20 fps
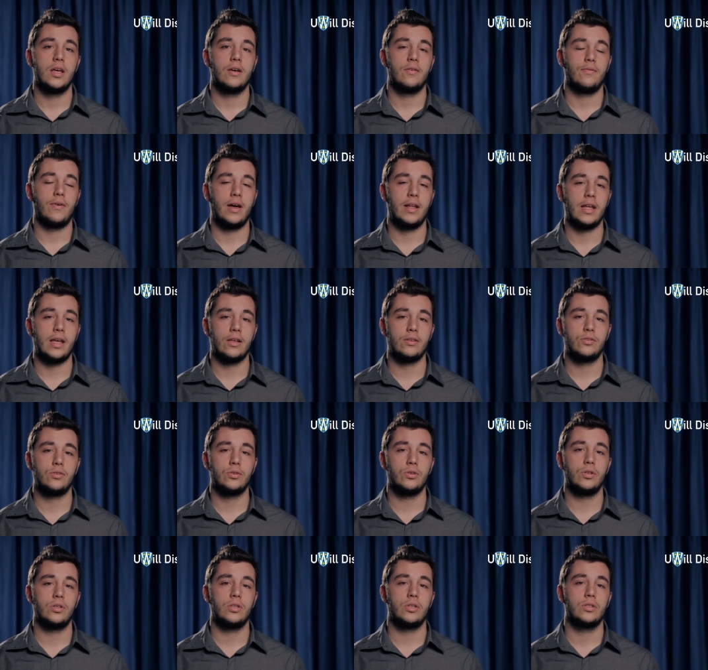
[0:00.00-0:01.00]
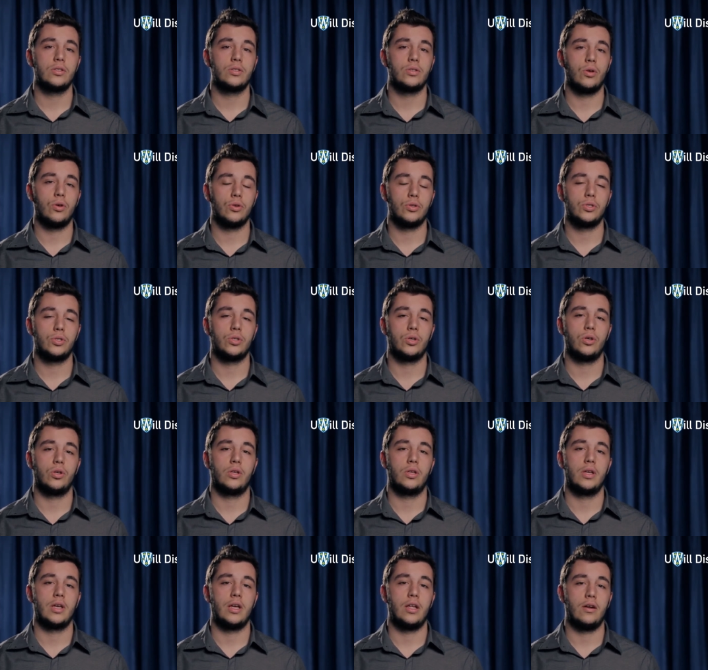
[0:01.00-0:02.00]
financial,
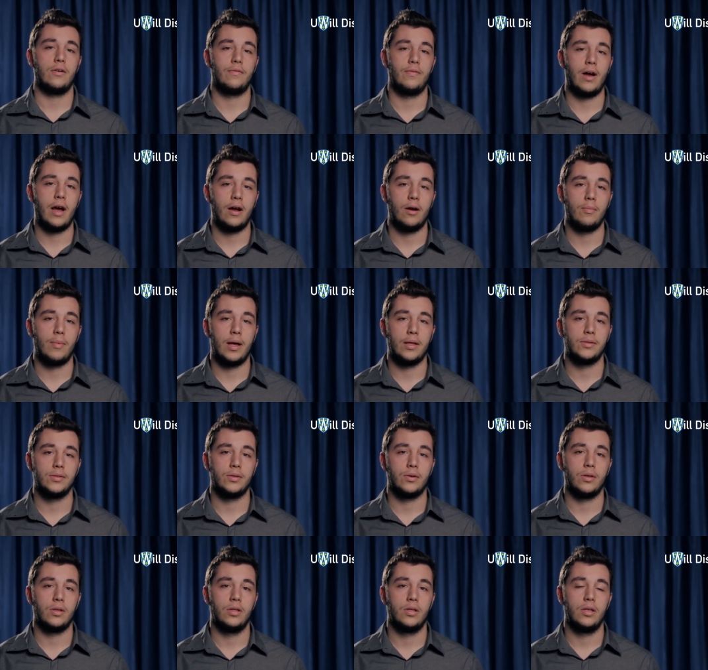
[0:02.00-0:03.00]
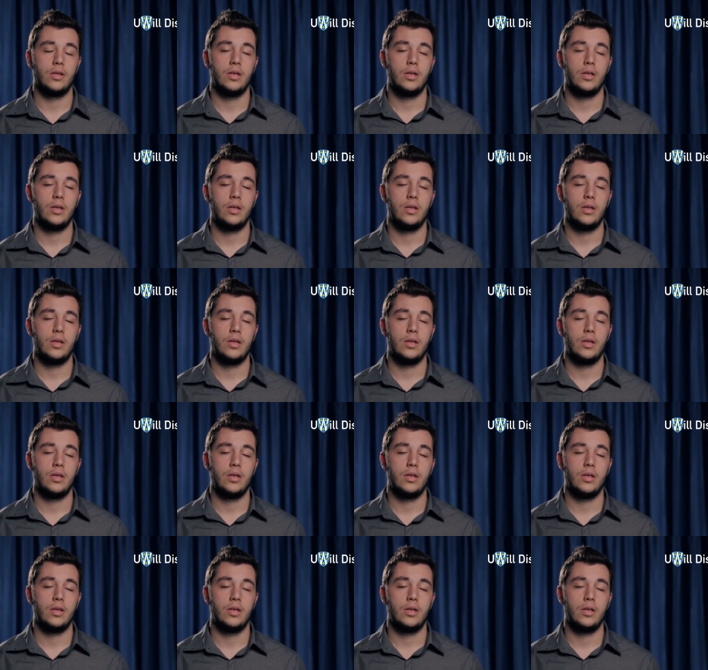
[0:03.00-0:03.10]
social, and environmental.